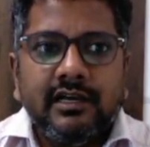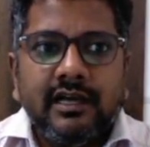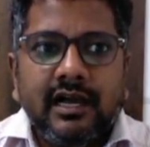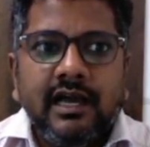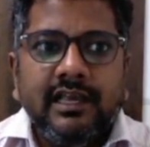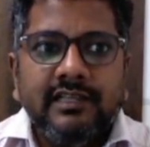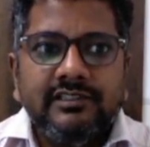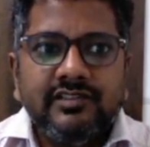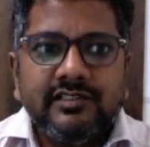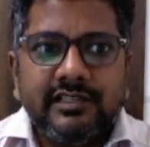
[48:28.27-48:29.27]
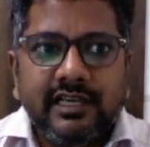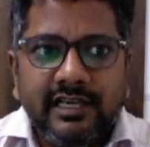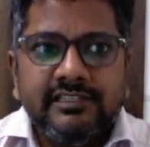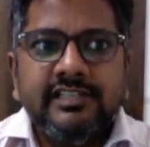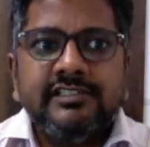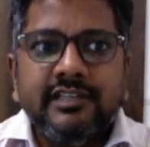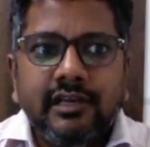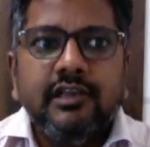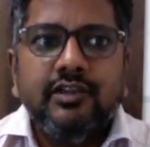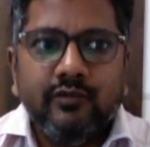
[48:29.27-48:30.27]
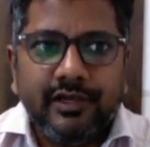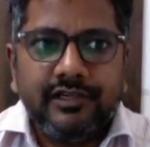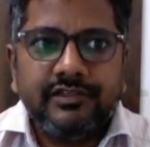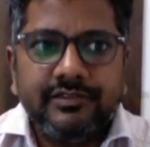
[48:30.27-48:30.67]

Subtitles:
ions as a single unit.